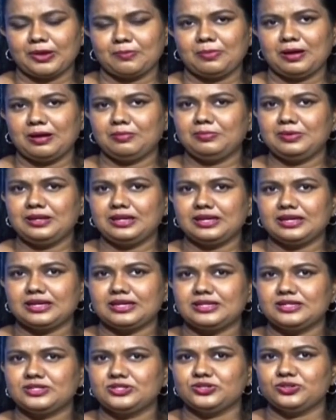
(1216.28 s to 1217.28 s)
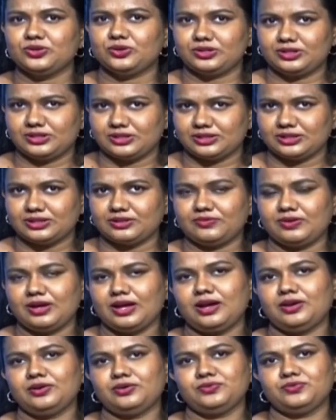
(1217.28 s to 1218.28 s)
public is not
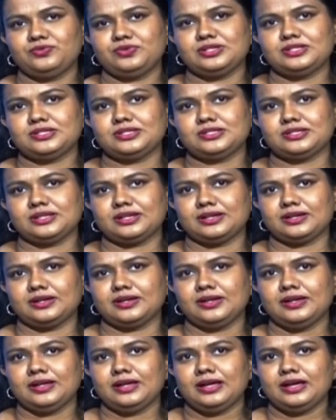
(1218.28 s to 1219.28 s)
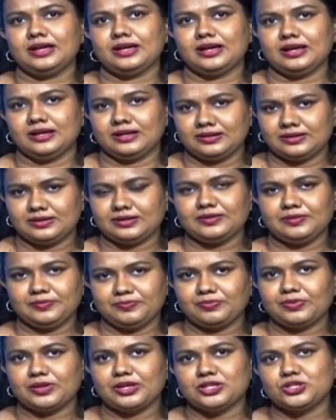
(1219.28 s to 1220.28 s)
aware of this
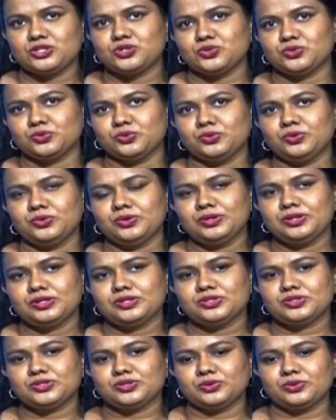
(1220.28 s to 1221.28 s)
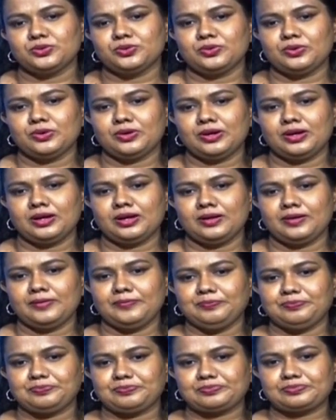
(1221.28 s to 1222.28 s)
issue. So
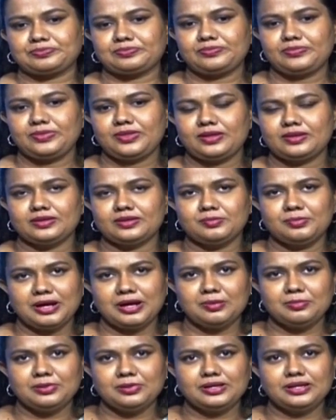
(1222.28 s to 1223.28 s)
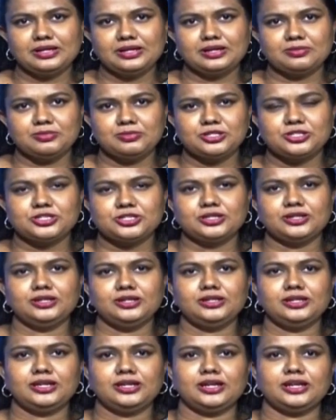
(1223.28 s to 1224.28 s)
the bribery
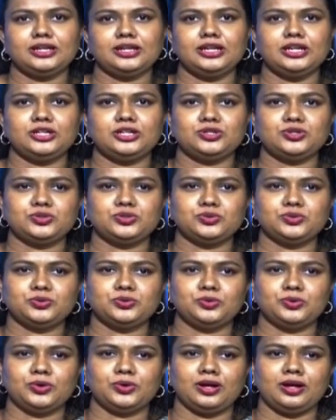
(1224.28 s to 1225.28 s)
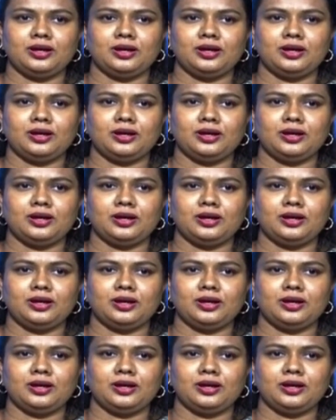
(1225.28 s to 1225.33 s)
commission need to